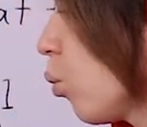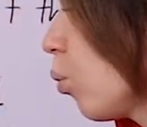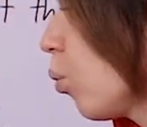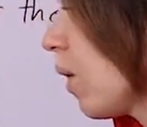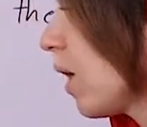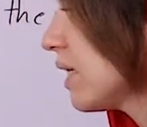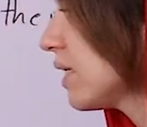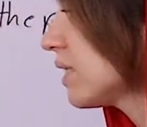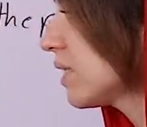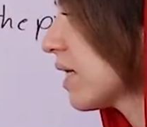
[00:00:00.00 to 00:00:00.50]

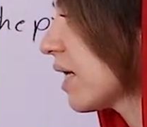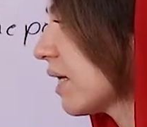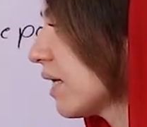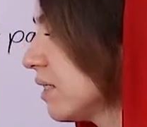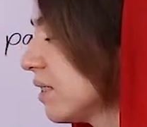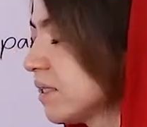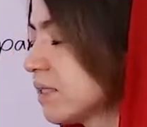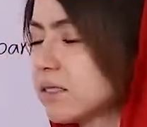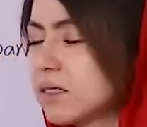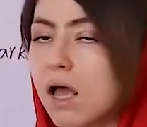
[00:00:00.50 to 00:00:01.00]

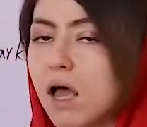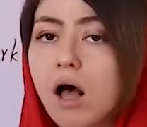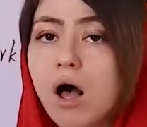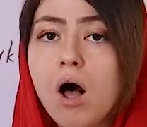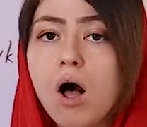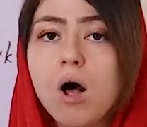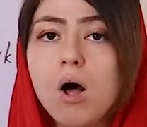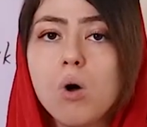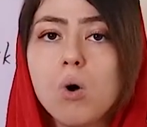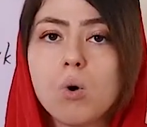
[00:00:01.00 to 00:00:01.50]
wasn't
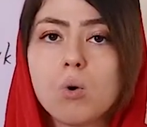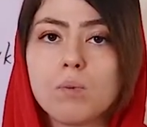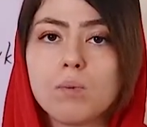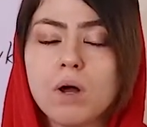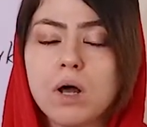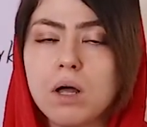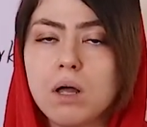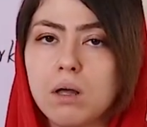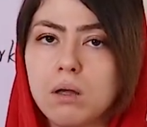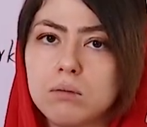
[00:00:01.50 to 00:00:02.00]

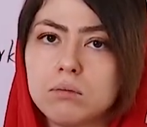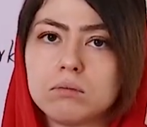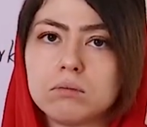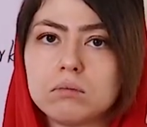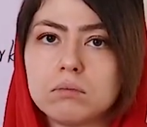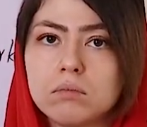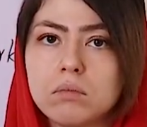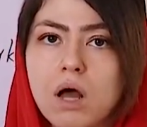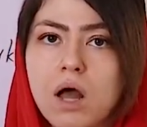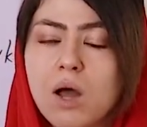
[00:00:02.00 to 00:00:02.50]
home.
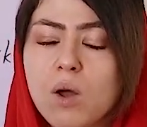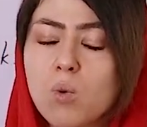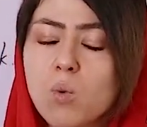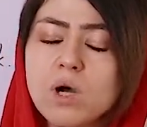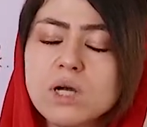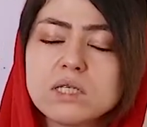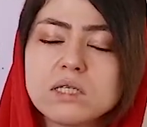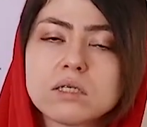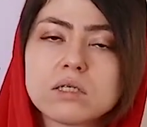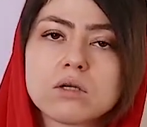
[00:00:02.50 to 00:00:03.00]
I
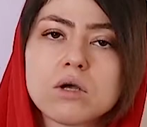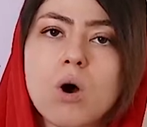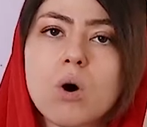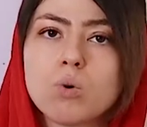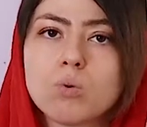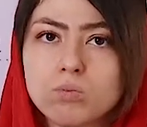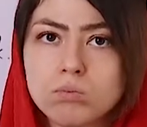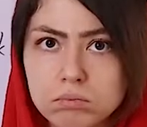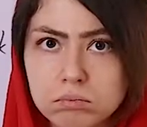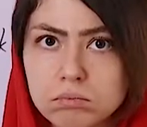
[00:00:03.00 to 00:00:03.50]
wasn't
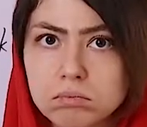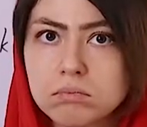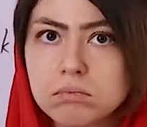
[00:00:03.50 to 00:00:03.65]
home.